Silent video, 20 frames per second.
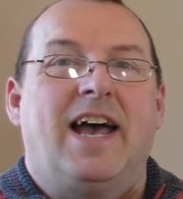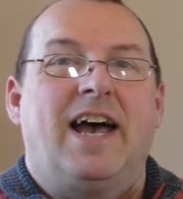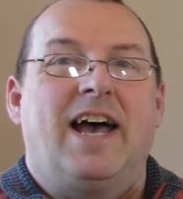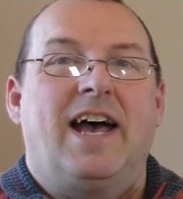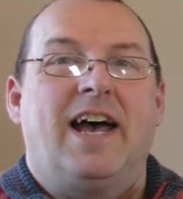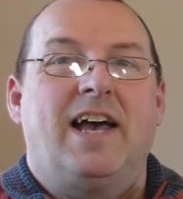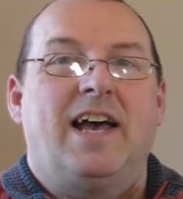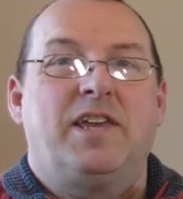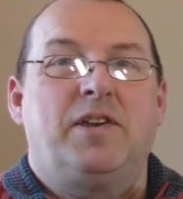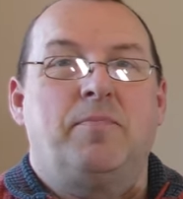
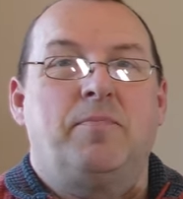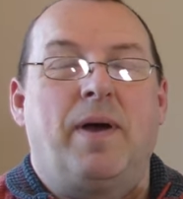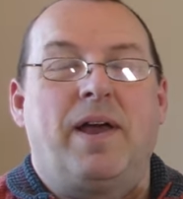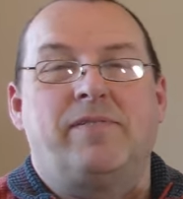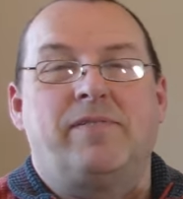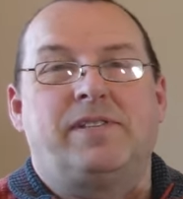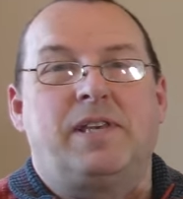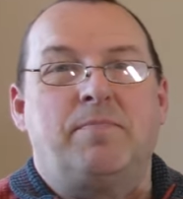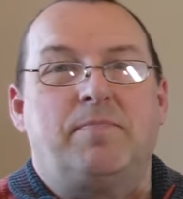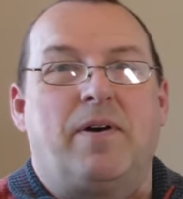You may
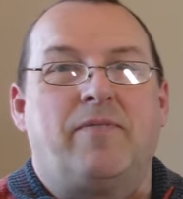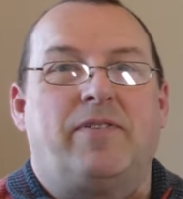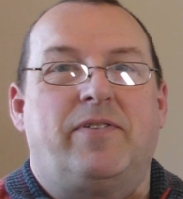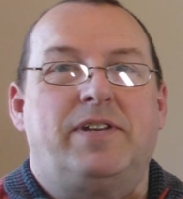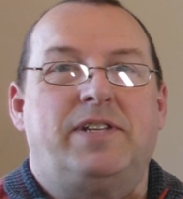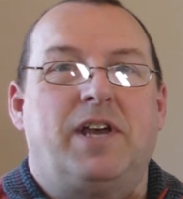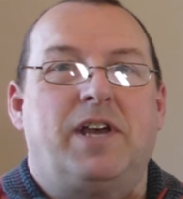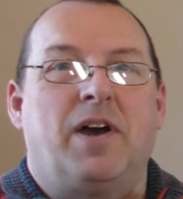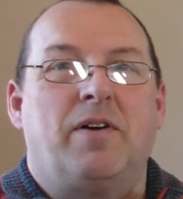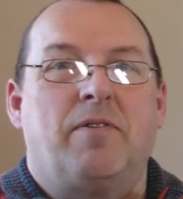have seen my
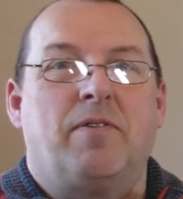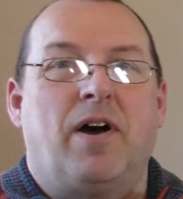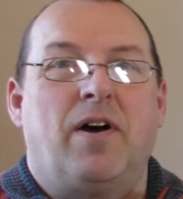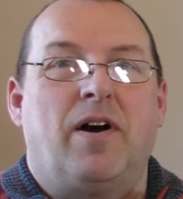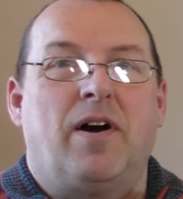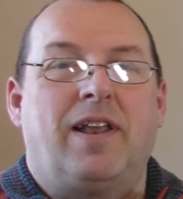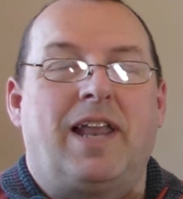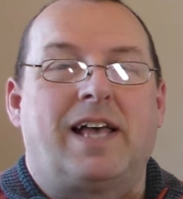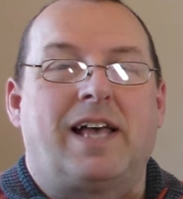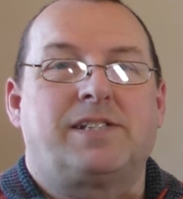
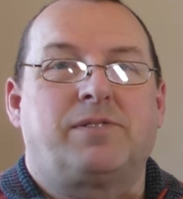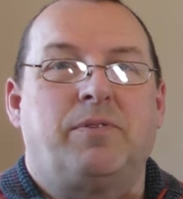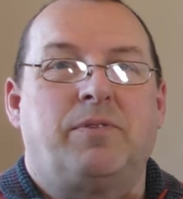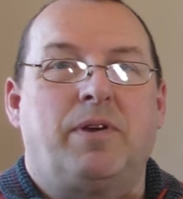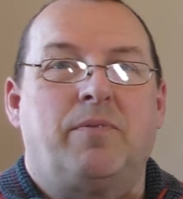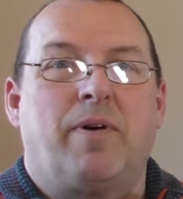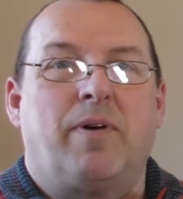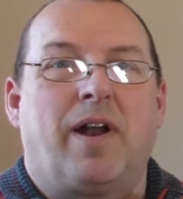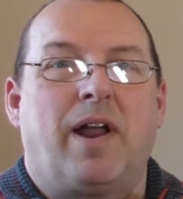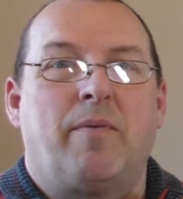video last
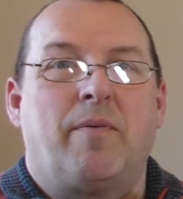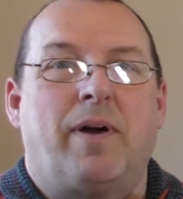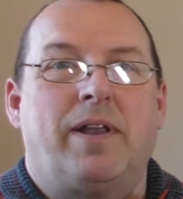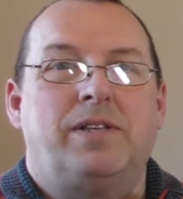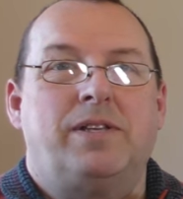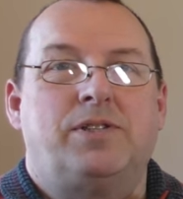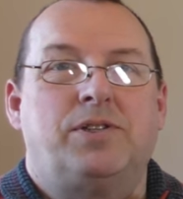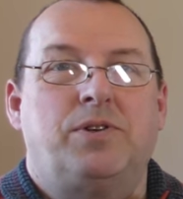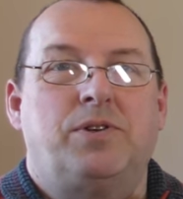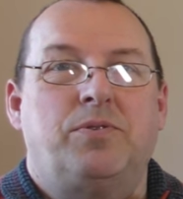week where I
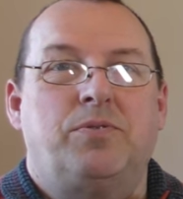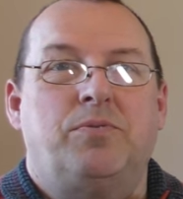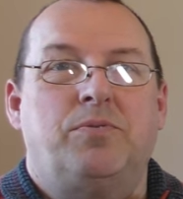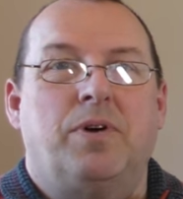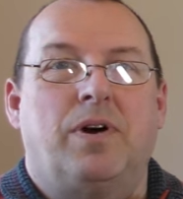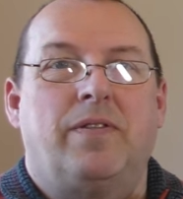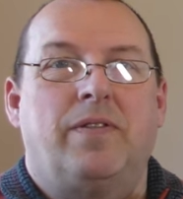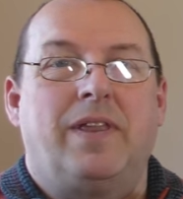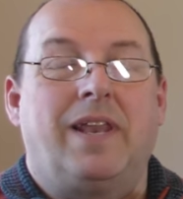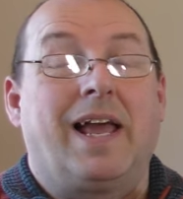went
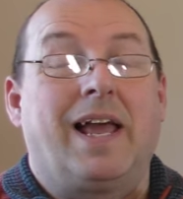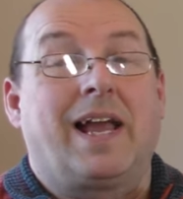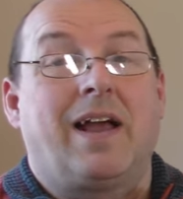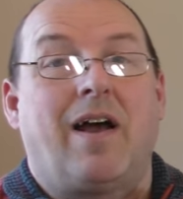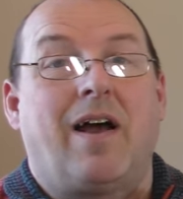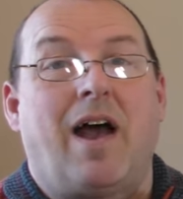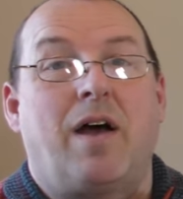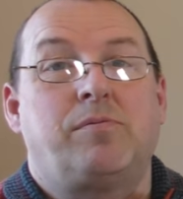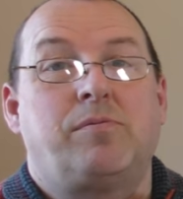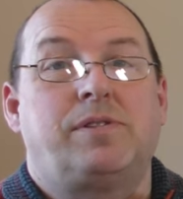to the
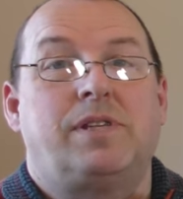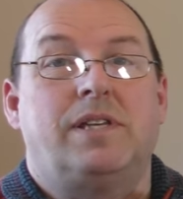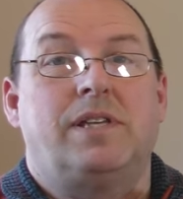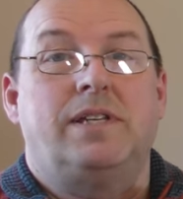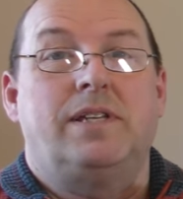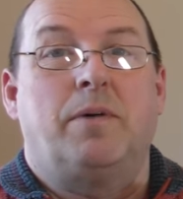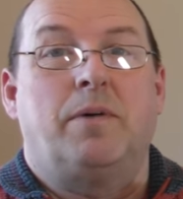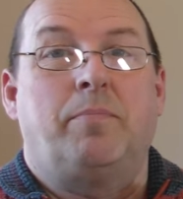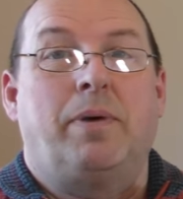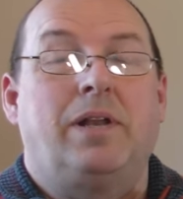Lego house
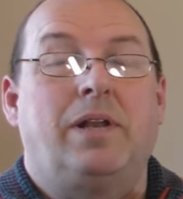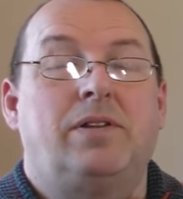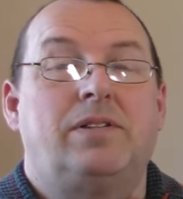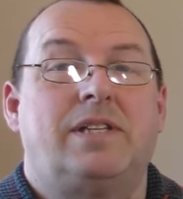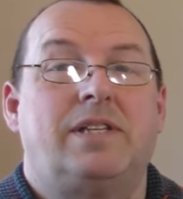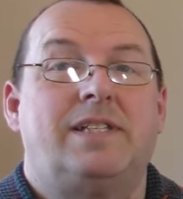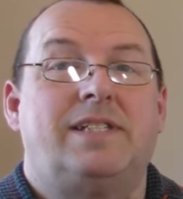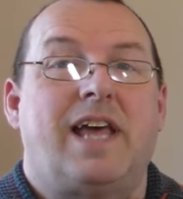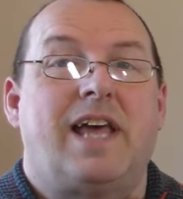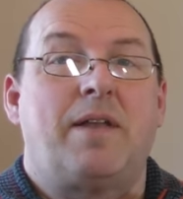in
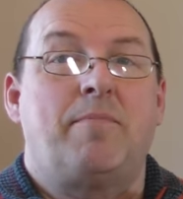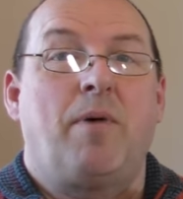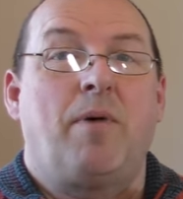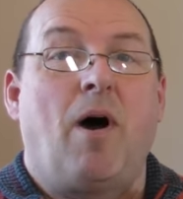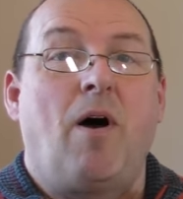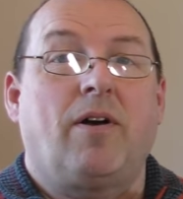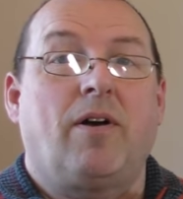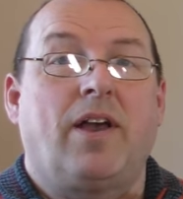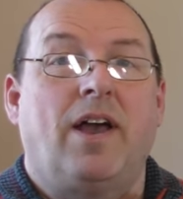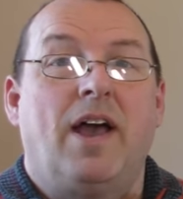Billund in
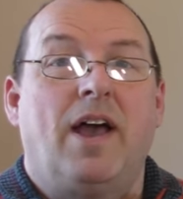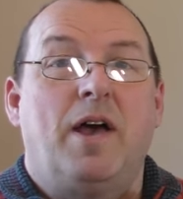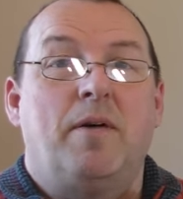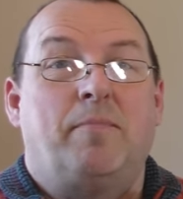Denmark,